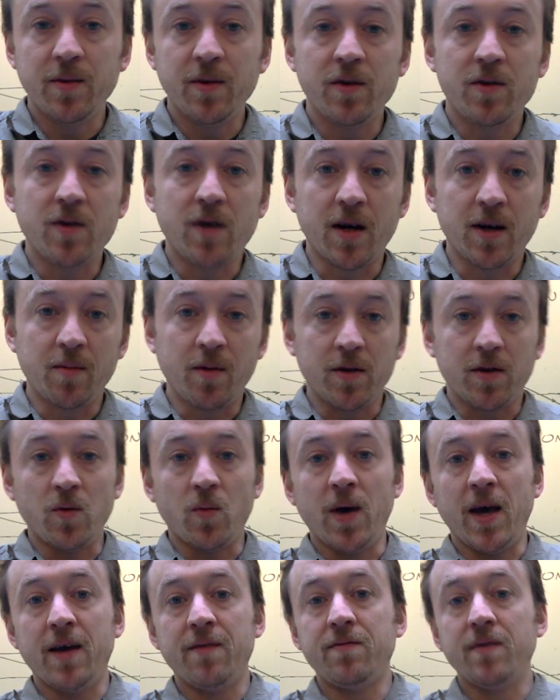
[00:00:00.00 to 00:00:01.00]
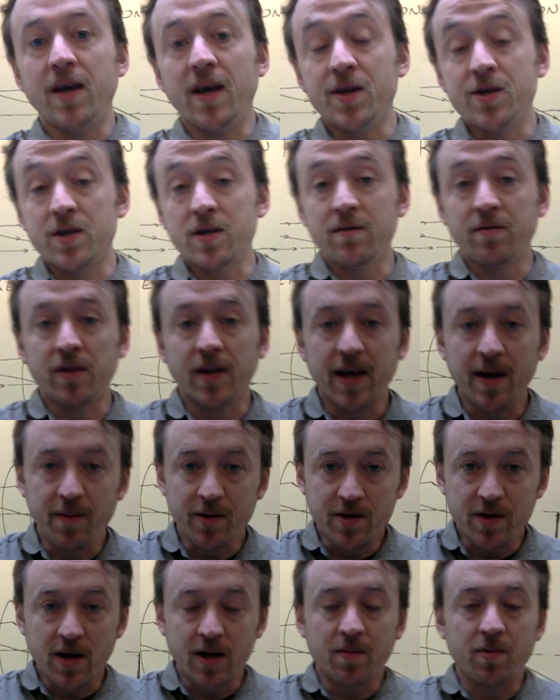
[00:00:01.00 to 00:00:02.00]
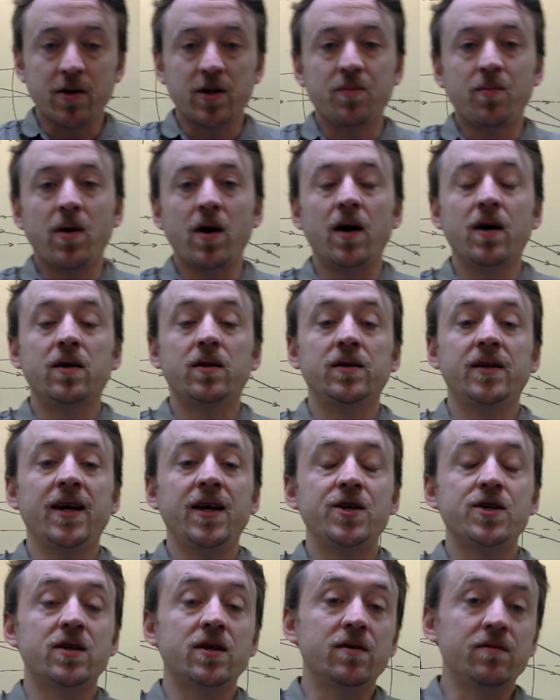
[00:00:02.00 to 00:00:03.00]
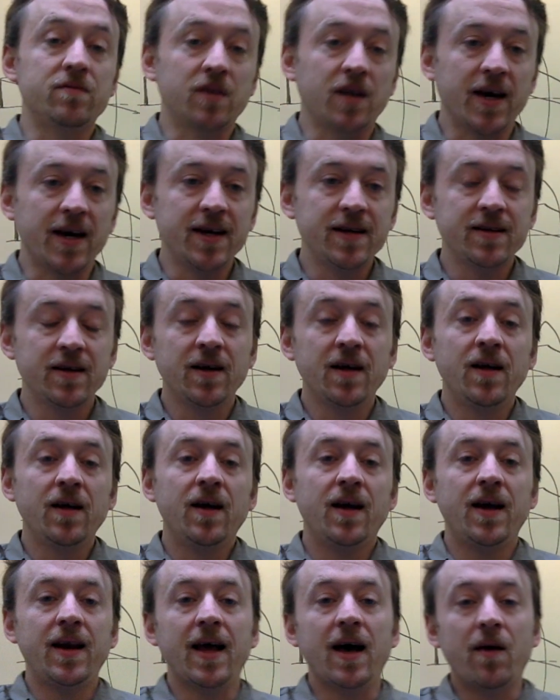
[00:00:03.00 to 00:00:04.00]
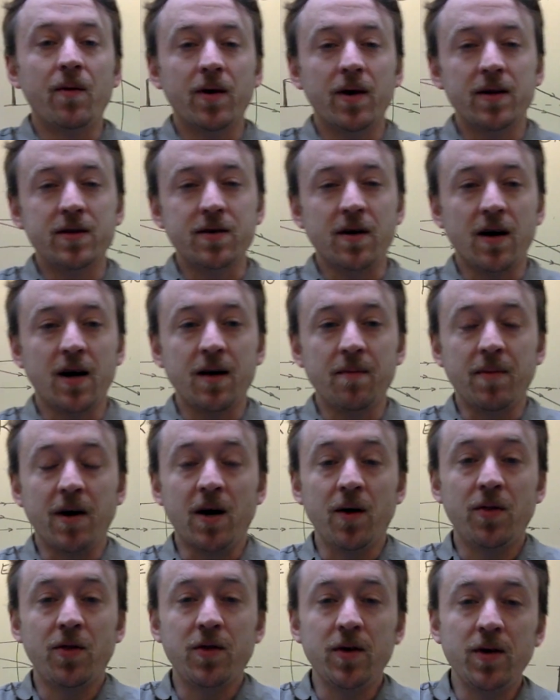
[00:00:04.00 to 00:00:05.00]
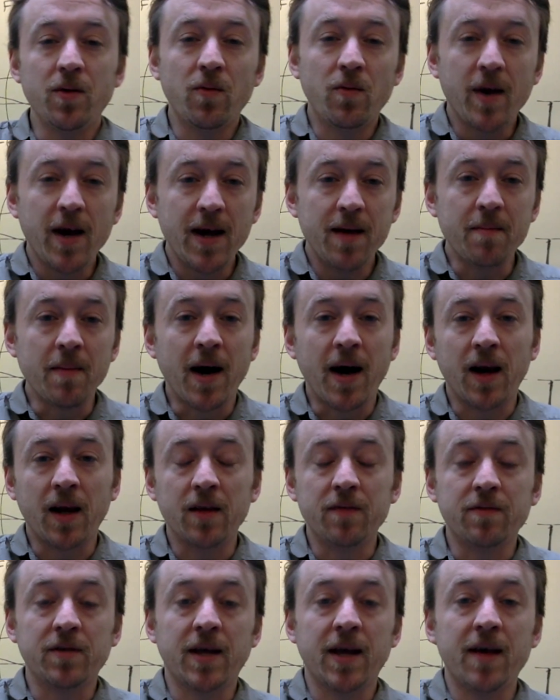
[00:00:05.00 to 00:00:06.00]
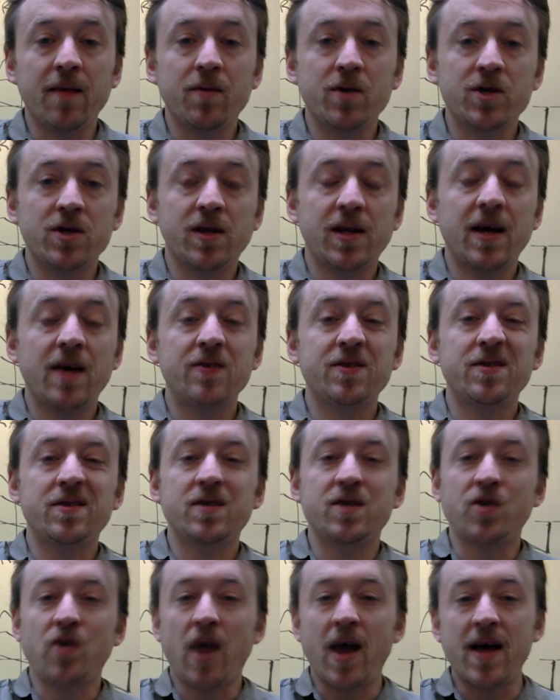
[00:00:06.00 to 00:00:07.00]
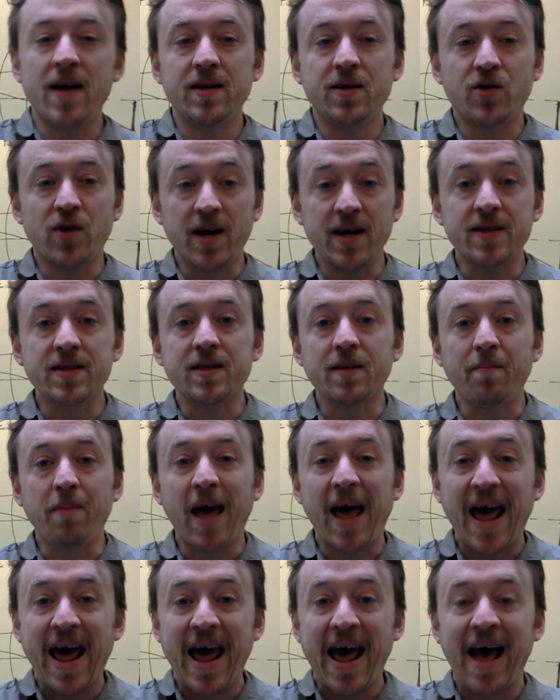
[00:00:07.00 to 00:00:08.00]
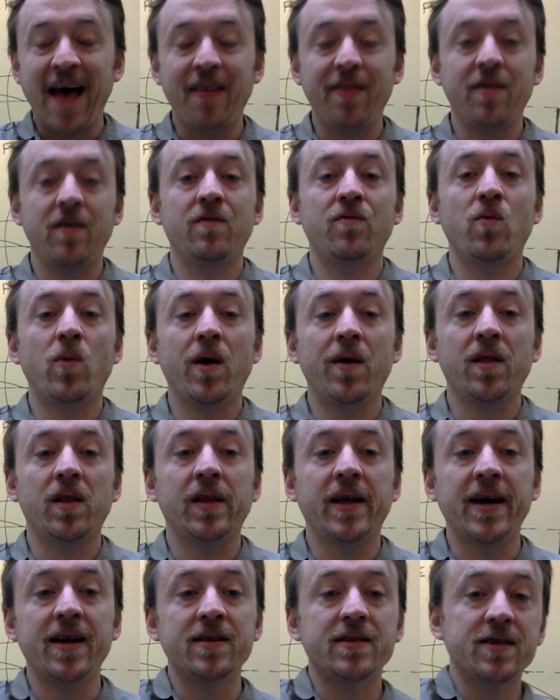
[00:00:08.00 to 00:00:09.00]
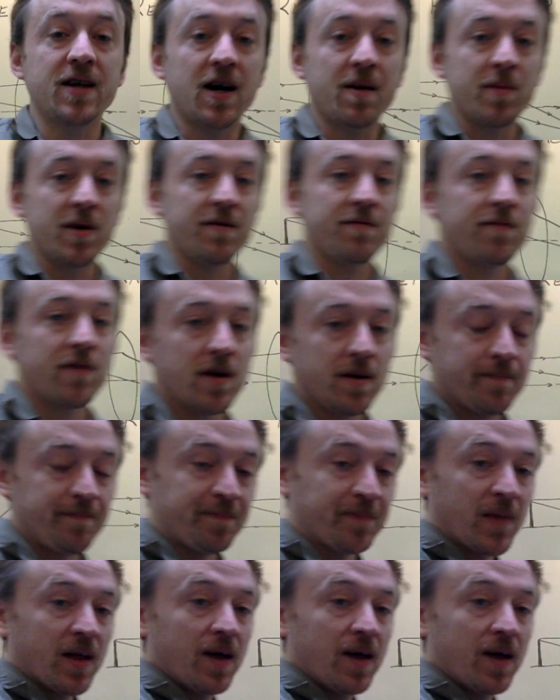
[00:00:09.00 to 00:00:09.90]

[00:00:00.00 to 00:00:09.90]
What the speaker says: We talked about the wave nature of light, we talked about the particle nature of light, and now we're going to talk about the ray model of light, which allows us to trace the path of where the light is coming from.